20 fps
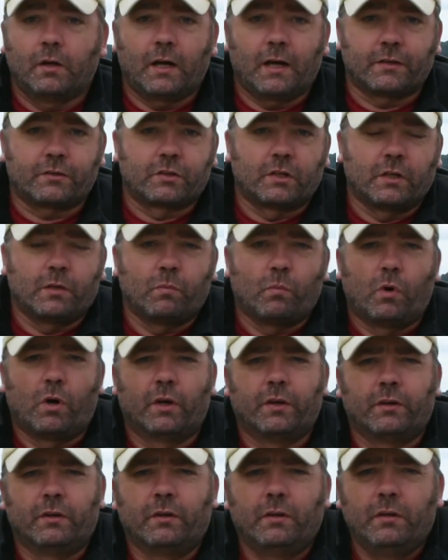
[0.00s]
actually
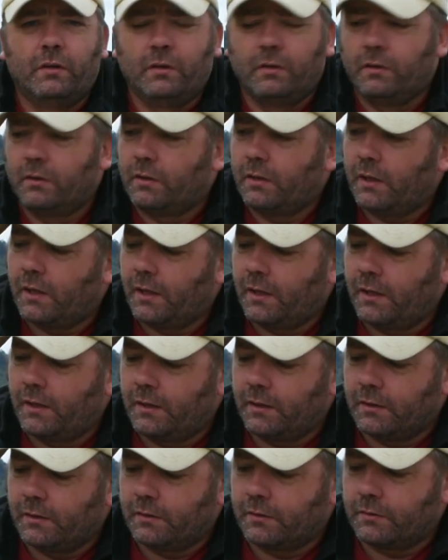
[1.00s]
won
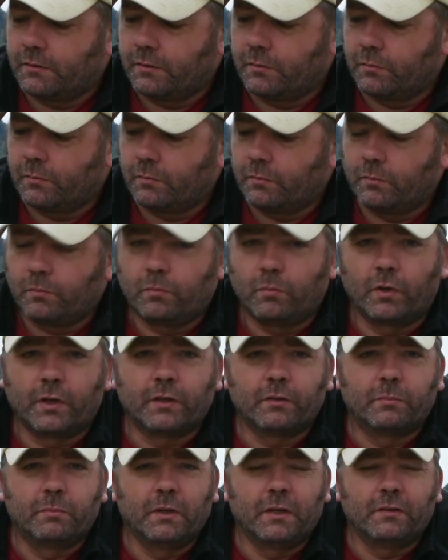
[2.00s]

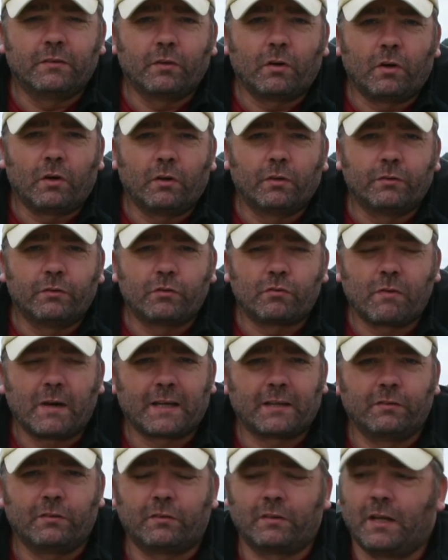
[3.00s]
its bid on
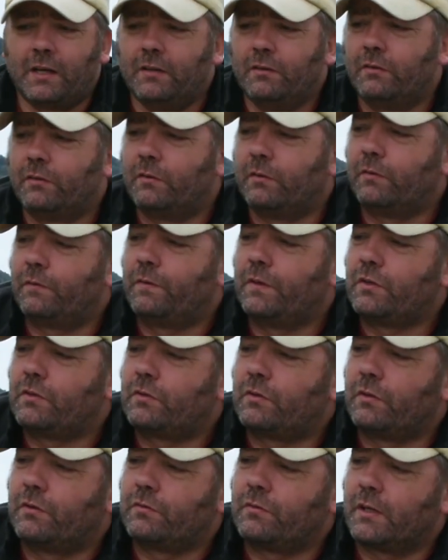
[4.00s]
Dragon's Den, so it's
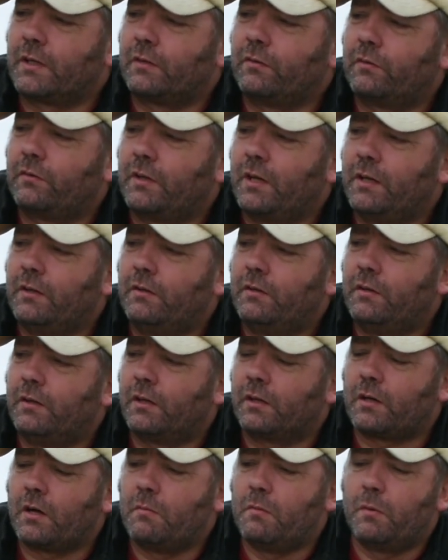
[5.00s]
featured on Dragon's Den.
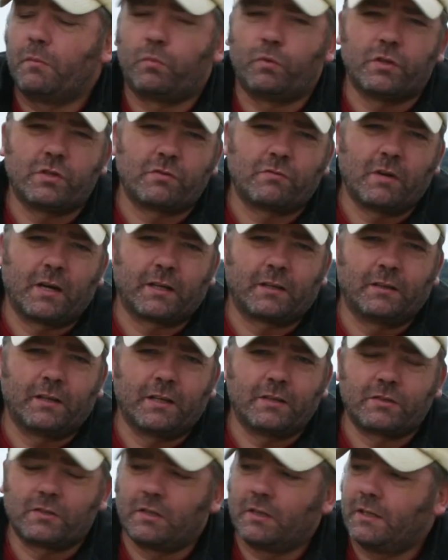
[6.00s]
I can't remember which dragon
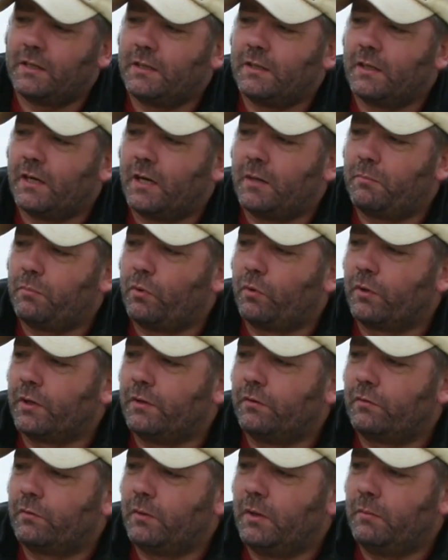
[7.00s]
actually bought
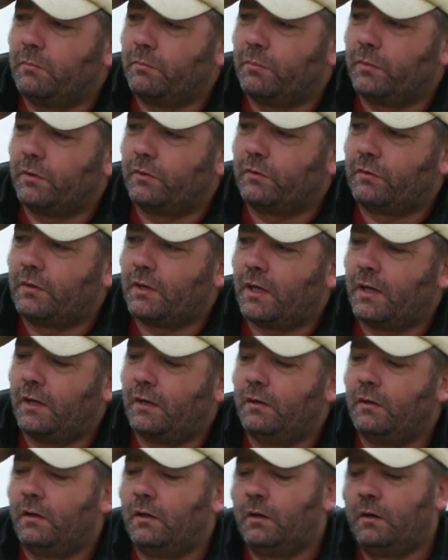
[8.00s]
into it, but
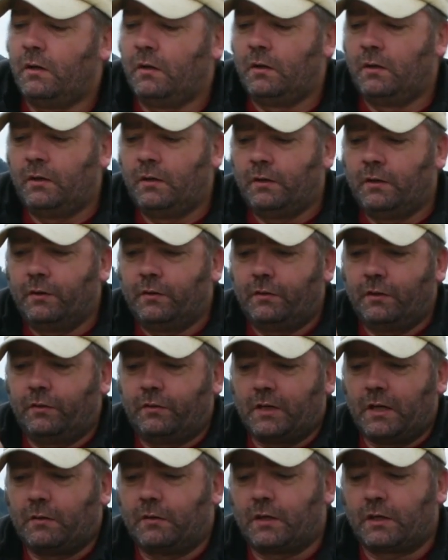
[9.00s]
this
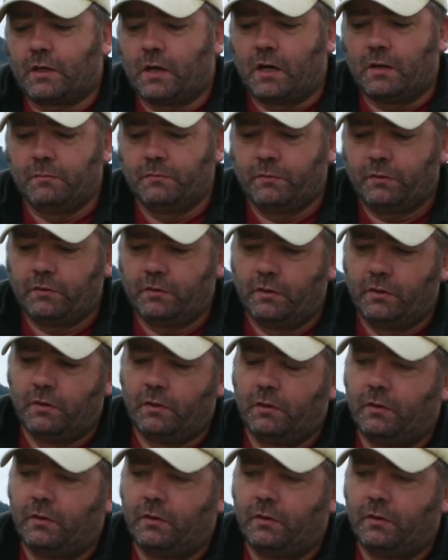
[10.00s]
is how it comes.